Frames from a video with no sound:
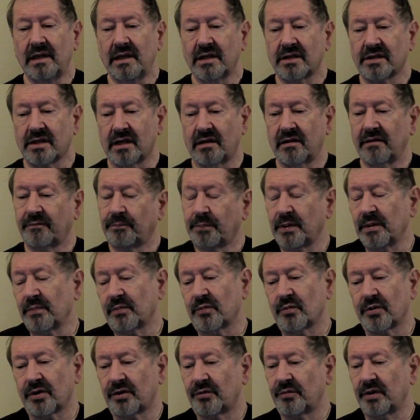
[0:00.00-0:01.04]
So if people
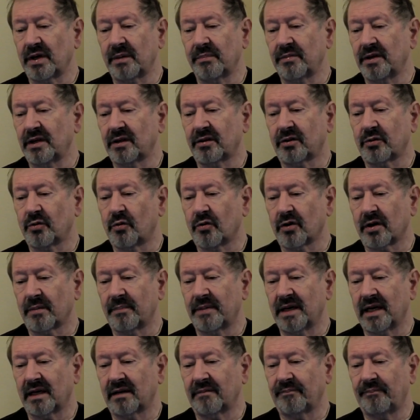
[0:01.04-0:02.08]
want to ring me and talk
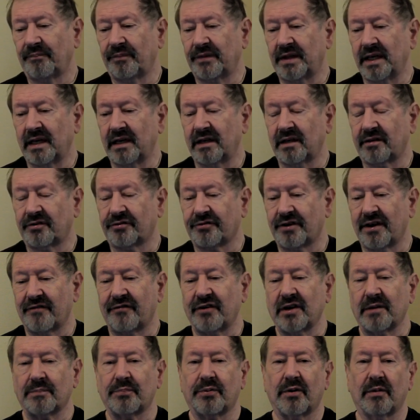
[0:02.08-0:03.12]
about their
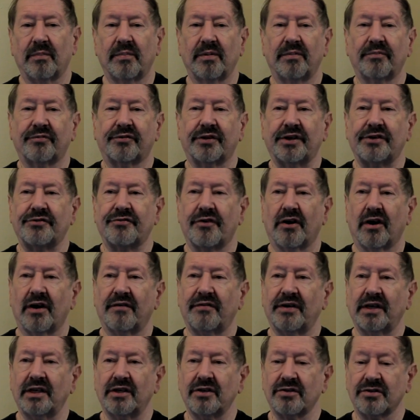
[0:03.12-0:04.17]
traffic problems, their
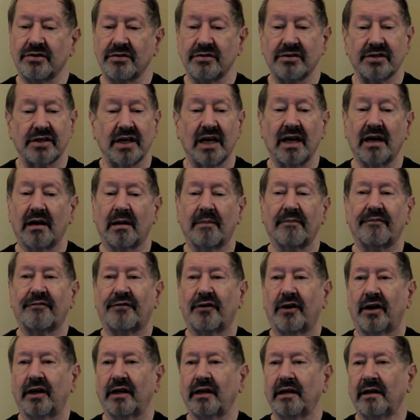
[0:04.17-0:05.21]
driving issues, yeah, I'm
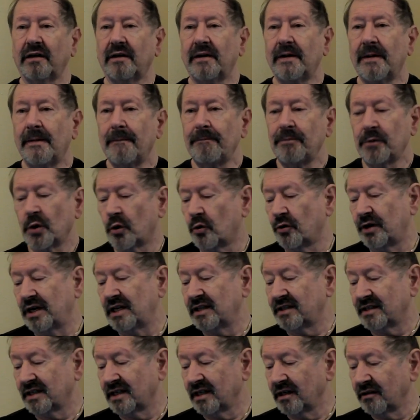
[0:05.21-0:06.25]
fine. Or
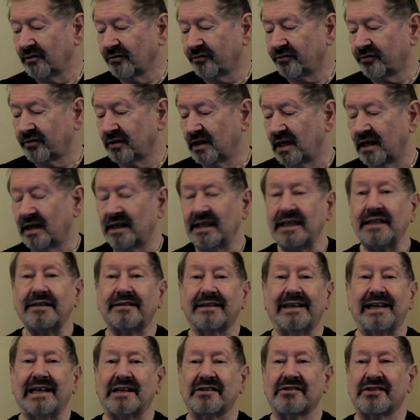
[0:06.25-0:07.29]
anything else,
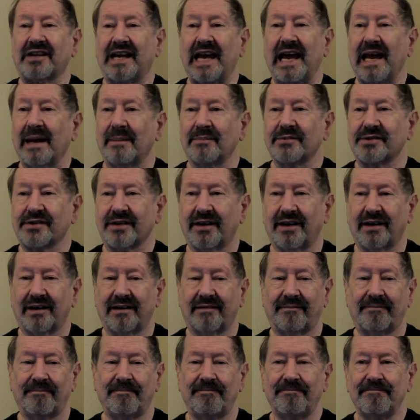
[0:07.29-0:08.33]
internet scams.
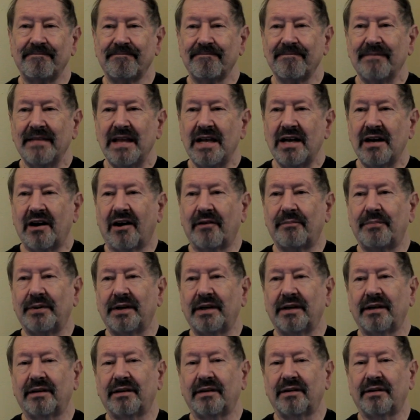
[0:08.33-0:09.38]
I've
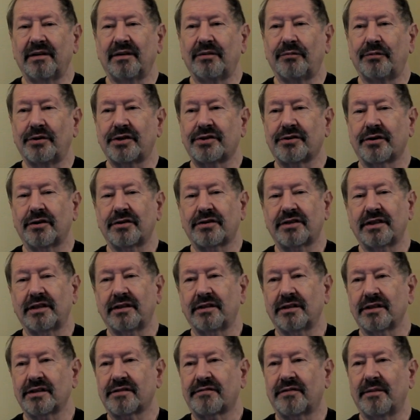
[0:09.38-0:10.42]
been researching
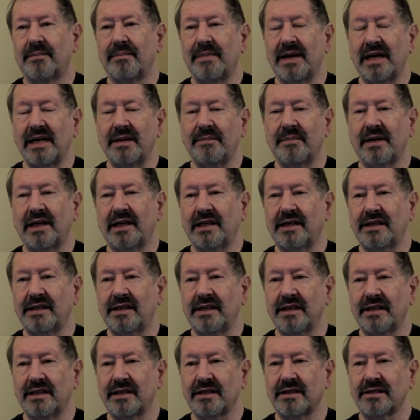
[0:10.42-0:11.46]
these for many, many
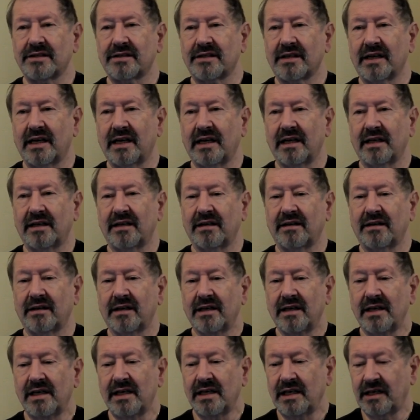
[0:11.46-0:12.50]
years, and
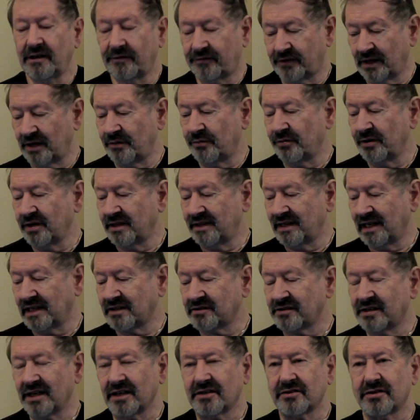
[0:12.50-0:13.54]
if they read that
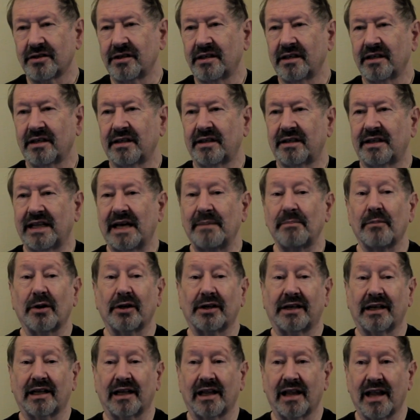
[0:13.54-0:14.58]
section, they might
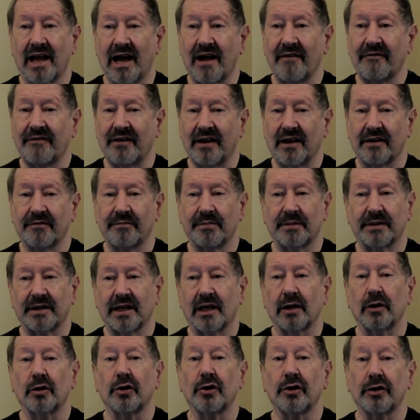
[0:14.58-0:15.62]
get a laugh out of it, but
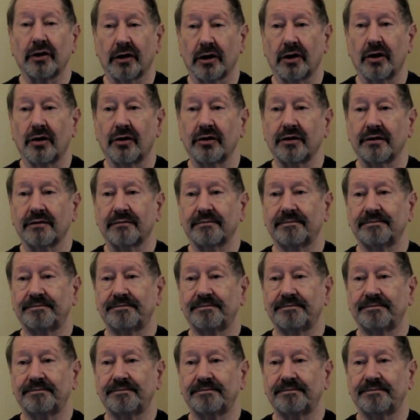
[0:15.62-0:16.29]
they'll learn a lot.